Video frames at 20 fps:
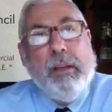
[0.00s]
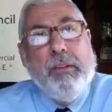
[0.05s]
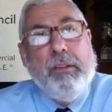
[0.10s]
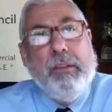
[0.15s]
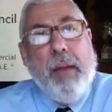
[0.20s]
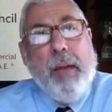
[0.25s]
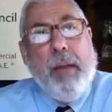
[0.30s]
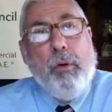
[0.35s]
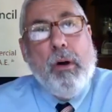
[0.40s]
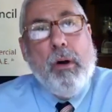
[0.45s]

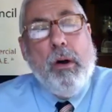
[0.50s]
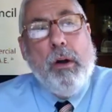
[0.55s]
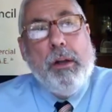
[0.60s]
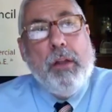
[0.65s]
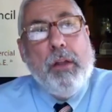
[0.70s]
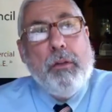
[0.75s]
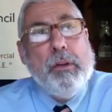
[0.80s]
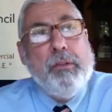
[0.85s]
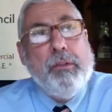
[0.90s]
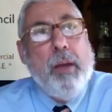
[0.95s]
another
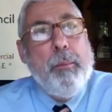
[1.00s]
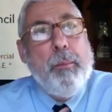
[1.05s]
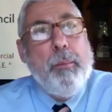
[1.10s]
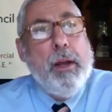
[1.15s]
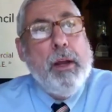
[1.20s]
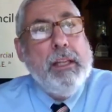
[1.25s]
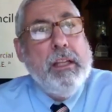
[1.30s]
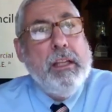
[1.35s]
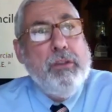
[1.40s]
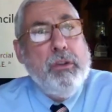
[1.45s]
example I'd give
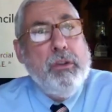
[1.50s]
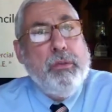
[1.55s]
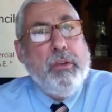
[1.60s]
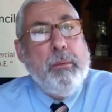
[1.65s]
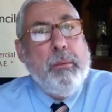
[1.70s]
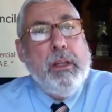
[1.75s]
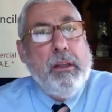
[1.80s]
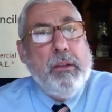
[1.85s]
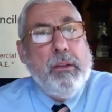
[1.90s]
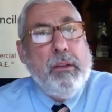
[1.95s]
you, Simin,
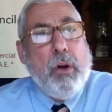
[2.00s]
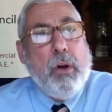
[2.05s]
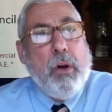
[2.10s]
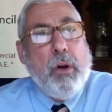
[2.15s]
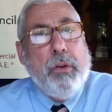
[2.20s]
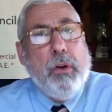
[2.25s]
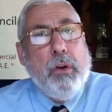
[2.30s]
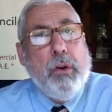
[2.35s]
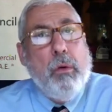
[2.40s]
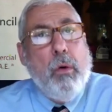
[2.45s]
is
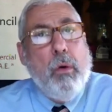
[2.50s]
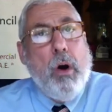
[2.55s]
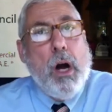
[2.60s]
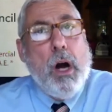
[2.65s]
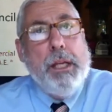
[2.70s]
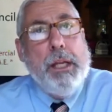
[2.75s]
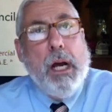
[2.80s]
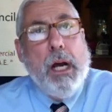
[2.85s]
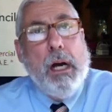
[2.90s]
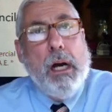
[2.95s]
also
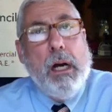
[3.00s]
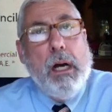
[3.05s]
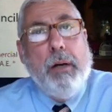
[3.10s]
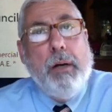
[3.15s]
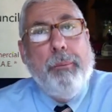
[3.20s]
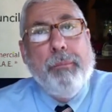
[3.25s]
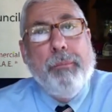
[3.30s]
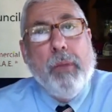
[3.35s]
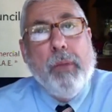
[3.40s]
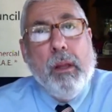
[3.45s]
on
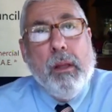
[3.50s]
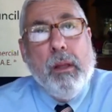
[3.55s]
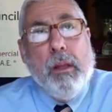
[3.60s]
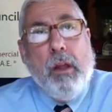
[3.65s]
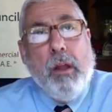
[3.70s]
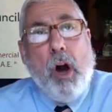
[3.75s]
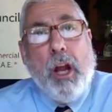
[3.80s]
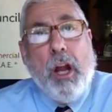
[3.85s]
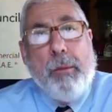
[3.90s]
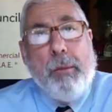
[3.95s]

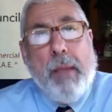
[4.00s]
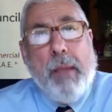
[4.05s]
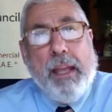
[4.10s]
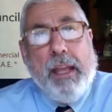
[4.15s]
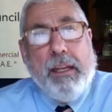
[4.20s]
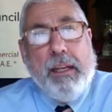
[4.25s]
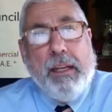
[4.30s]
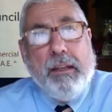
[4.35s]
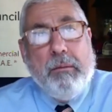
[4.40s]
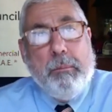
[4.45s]

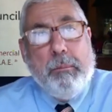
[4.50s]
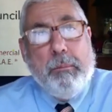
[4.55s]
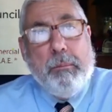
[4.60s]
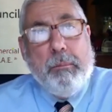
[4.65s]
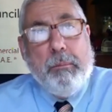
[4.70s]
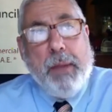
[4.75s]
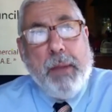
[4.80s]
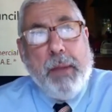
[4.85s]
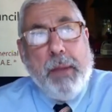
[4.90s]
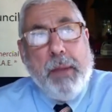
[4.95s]
automated
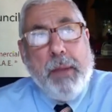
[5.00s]
patient